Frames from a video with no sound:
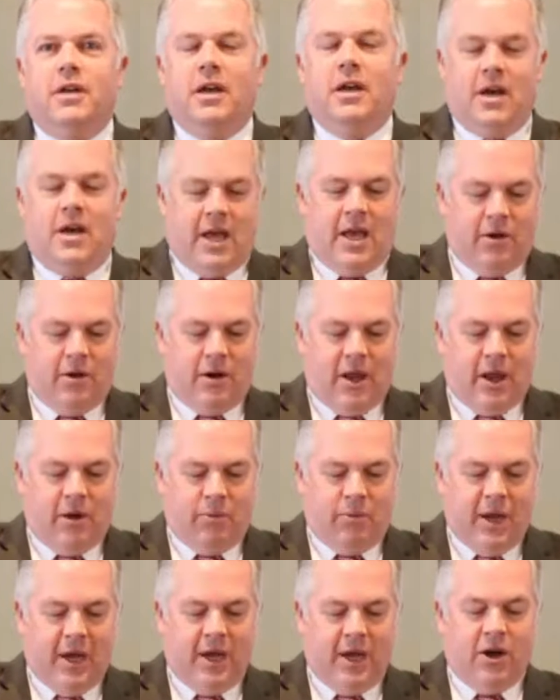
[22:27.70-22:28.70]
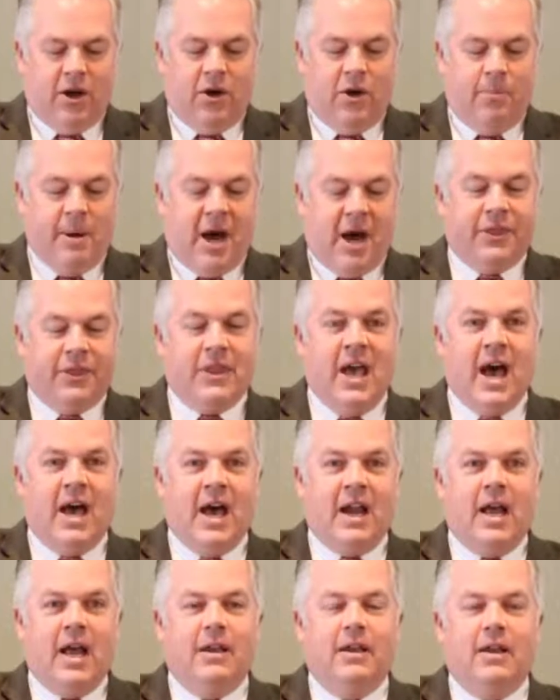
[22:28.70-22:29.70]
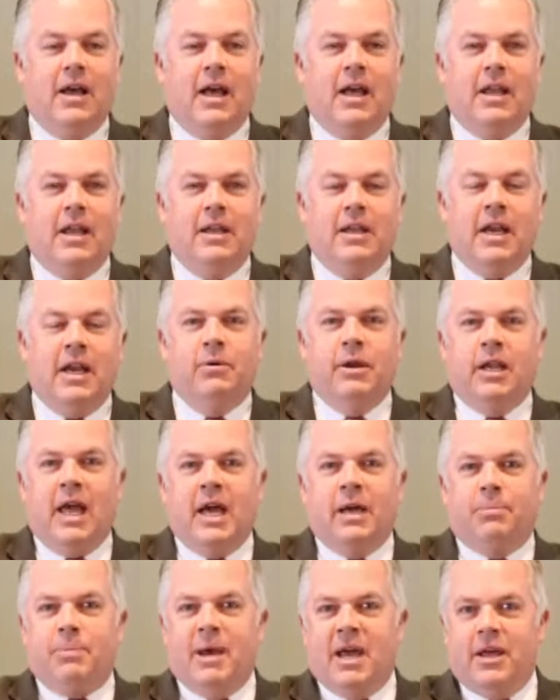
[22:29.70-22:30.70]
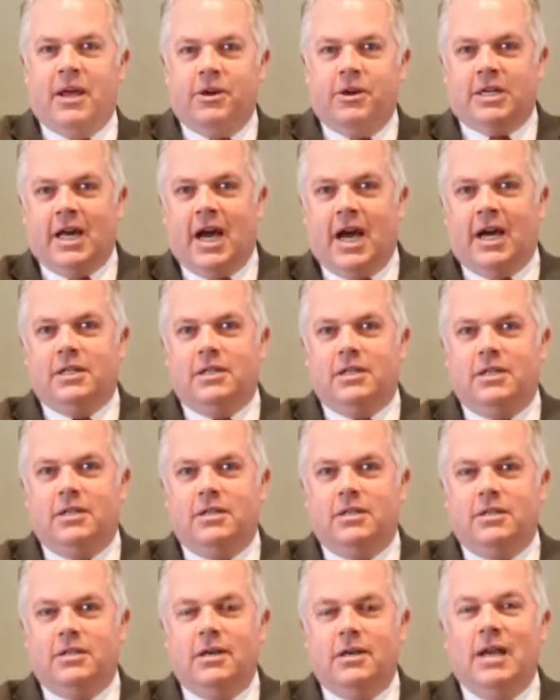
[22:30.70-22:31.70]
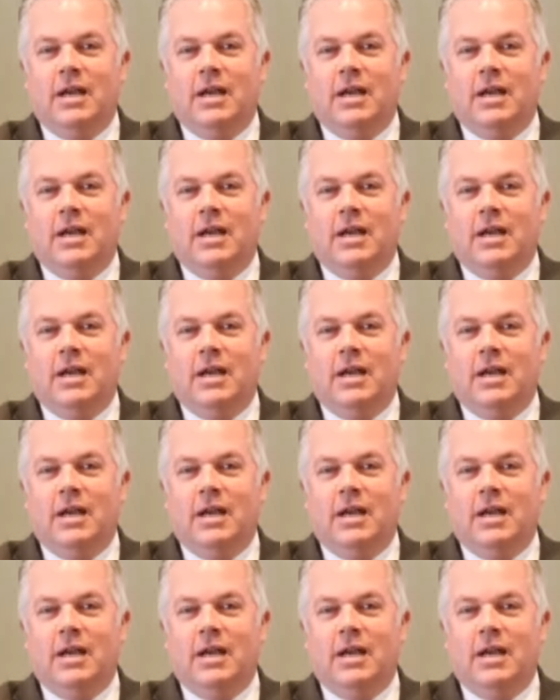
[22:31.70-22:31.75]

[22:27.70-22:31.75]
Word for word: Uh, and, and we know about that. I, uh, anyone like paying their taxes?